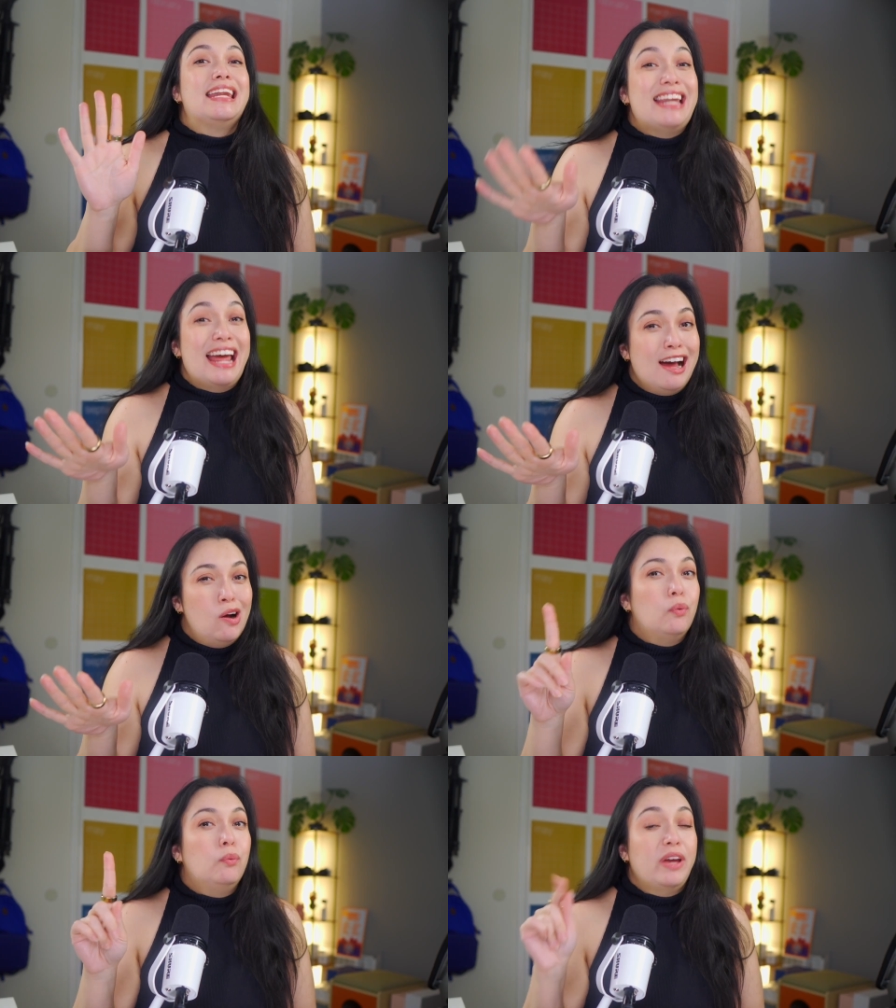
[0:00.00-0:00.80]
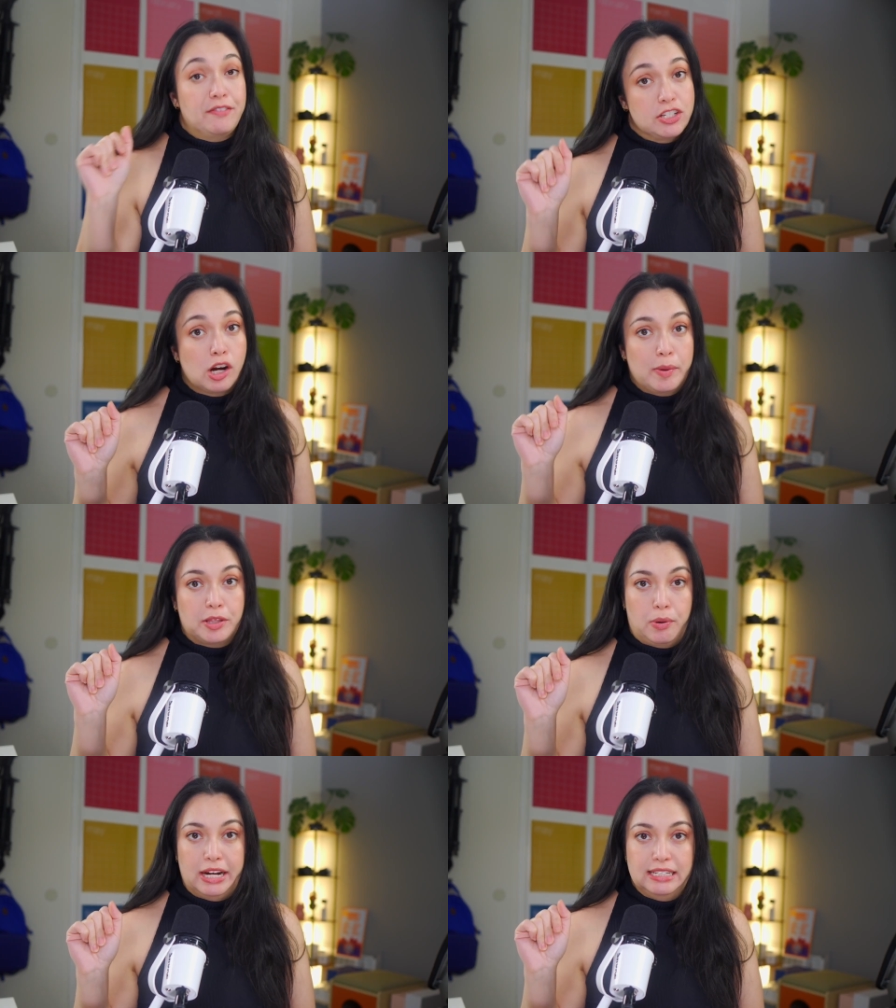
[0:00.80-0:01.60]
Now we have to talk about the
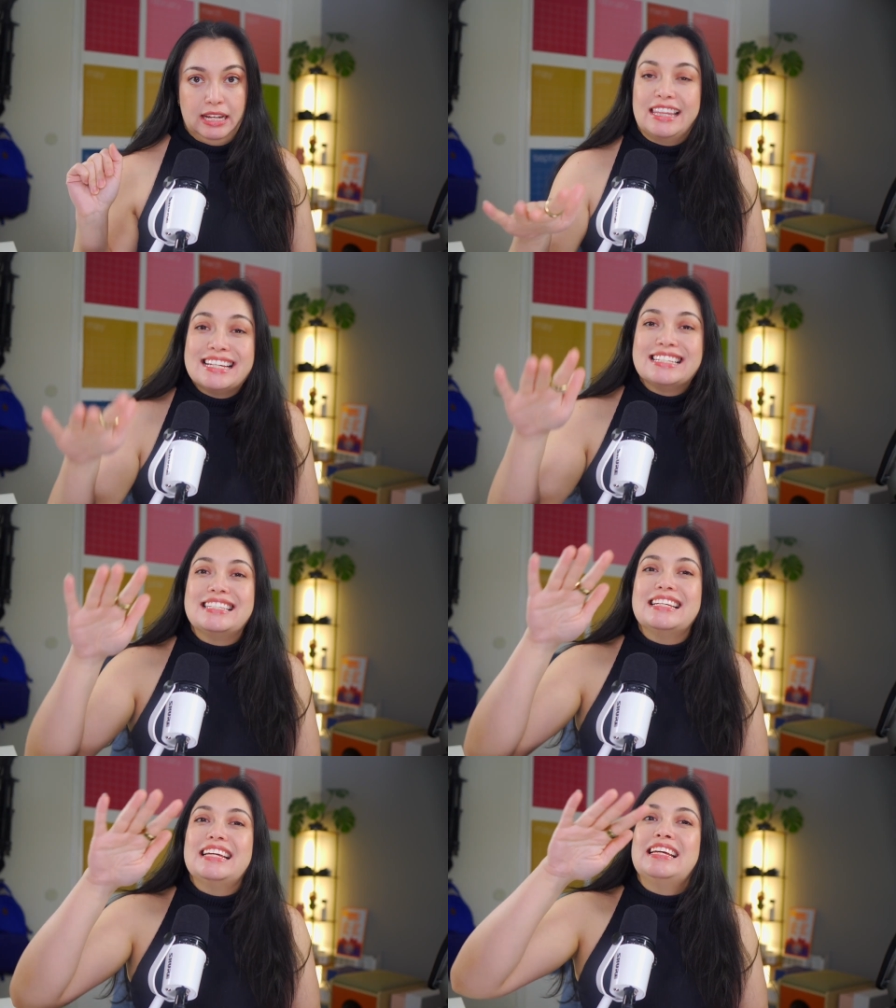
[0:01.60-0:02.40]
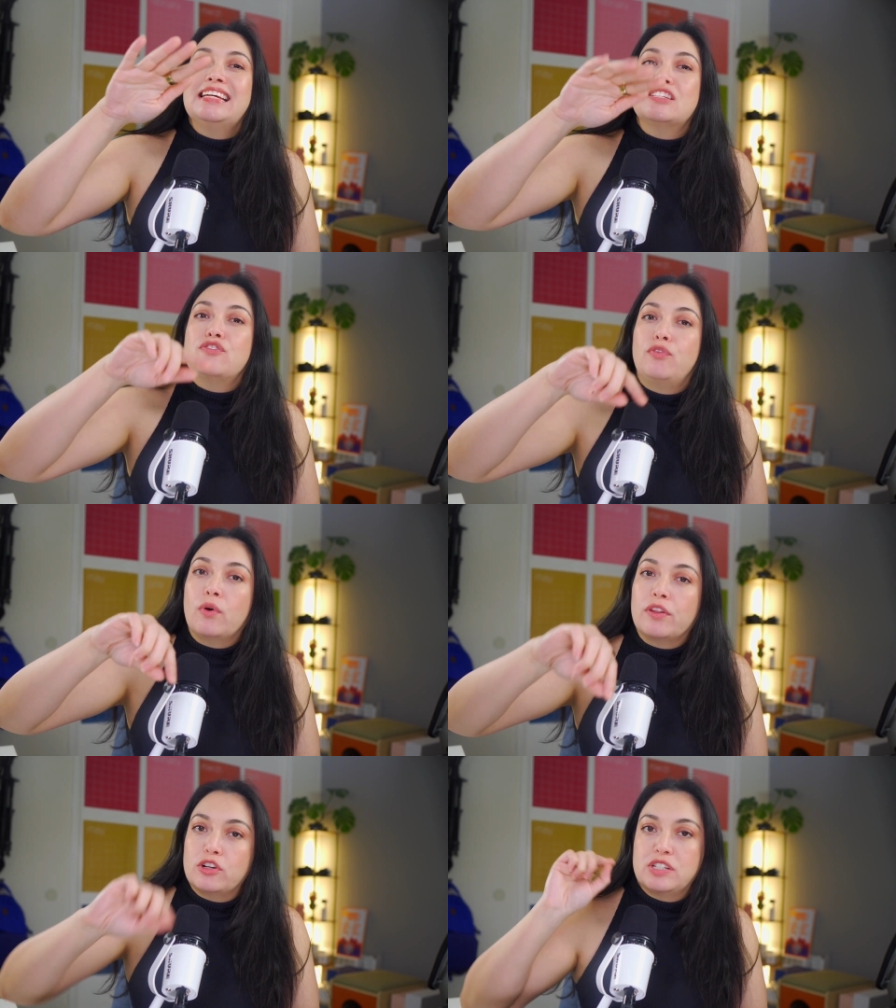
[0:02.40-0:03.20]
pricing. This is
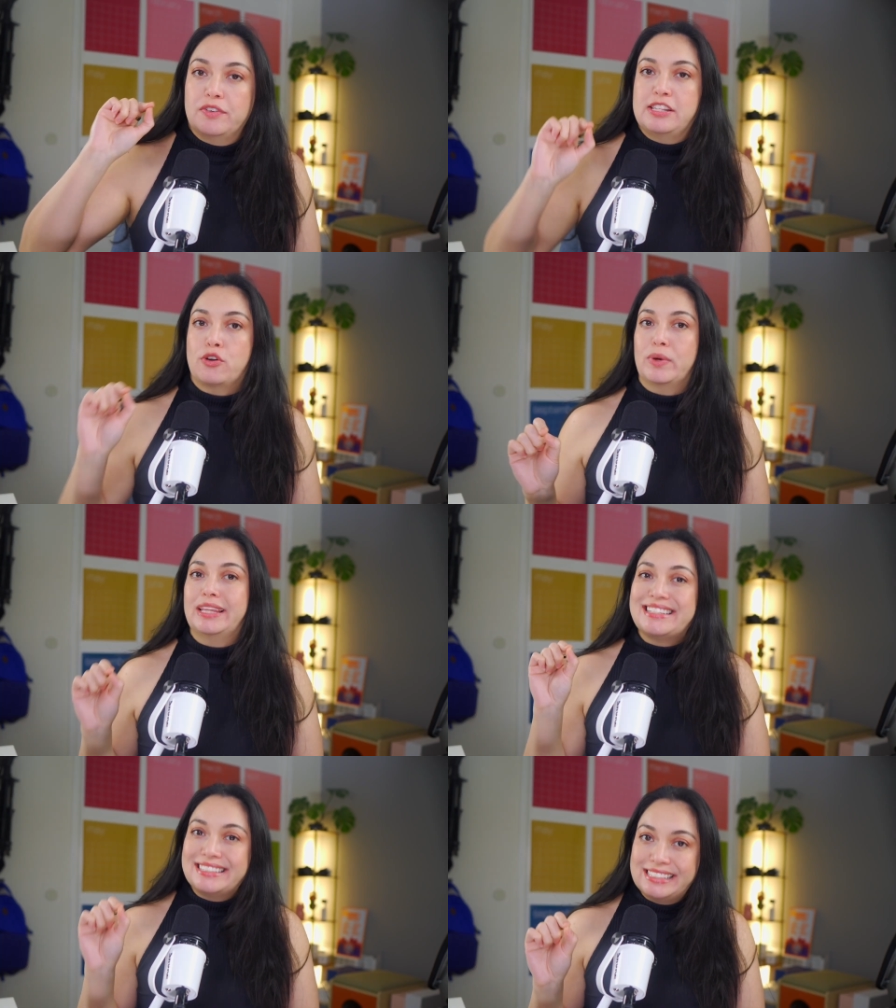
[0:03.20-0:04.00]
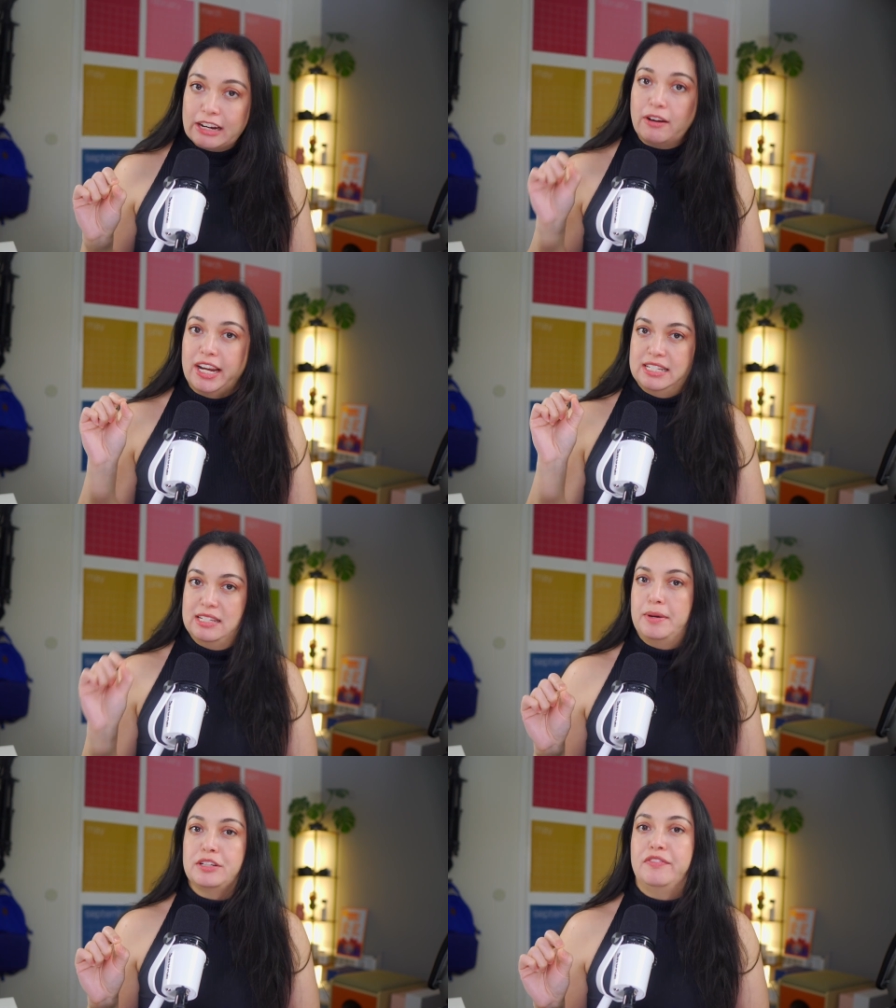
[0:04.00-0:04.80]
for those of us that are really serious
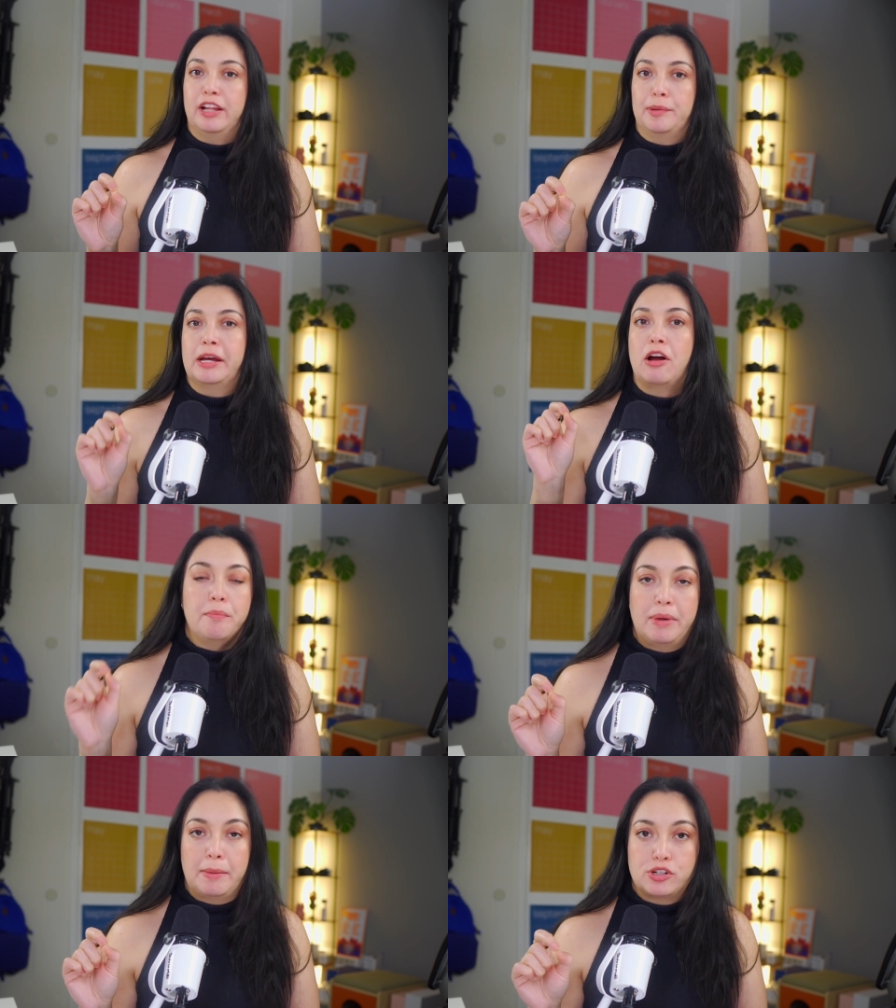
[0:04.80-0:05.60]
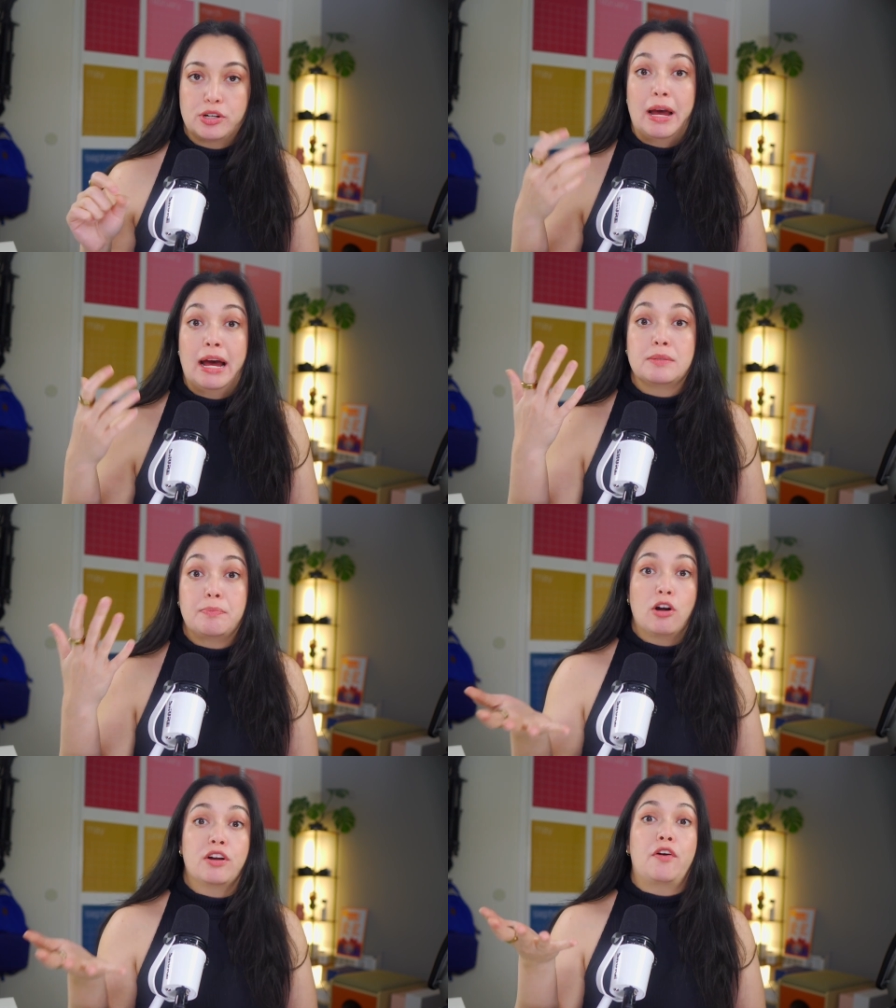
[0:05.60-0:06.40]
about developing our membership as
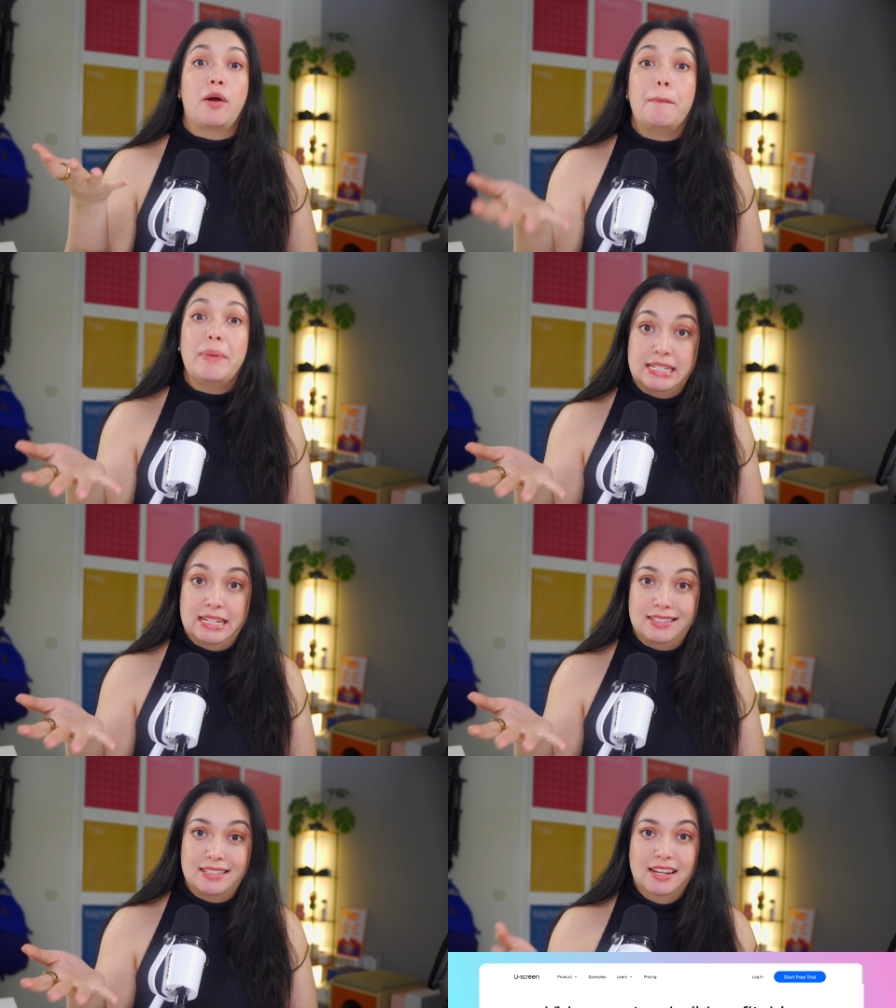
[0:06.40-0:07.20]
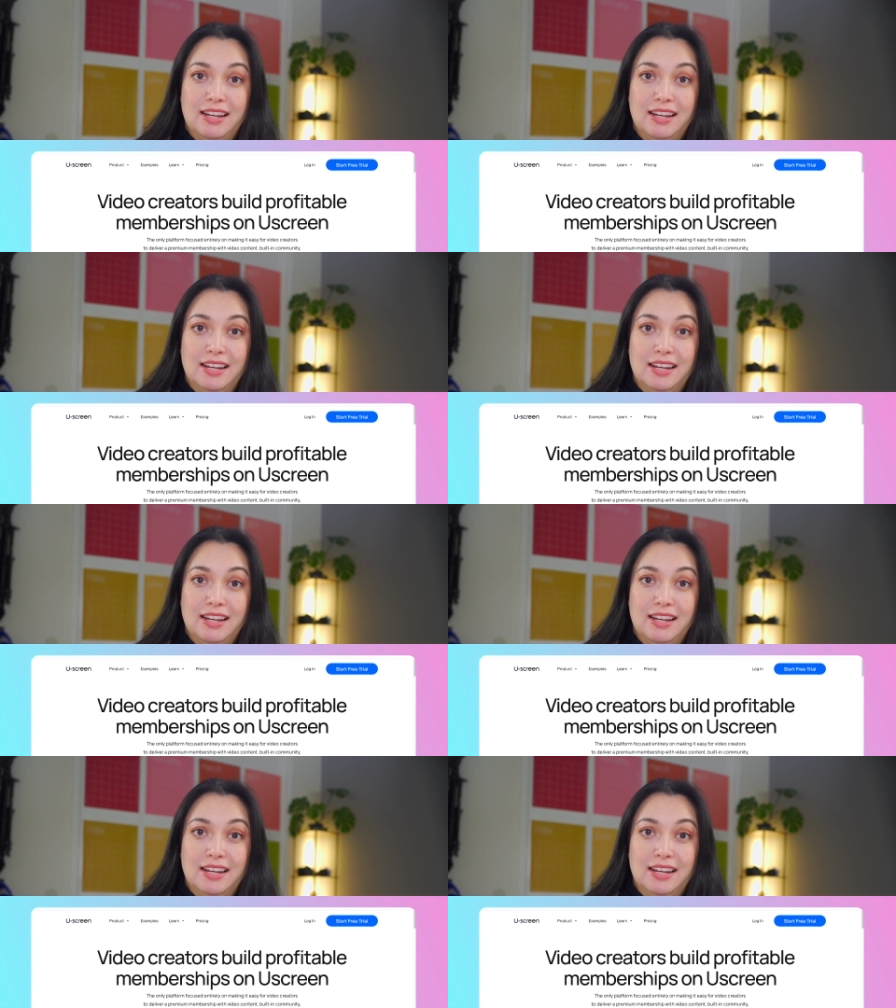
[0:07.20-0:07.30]
part of our business.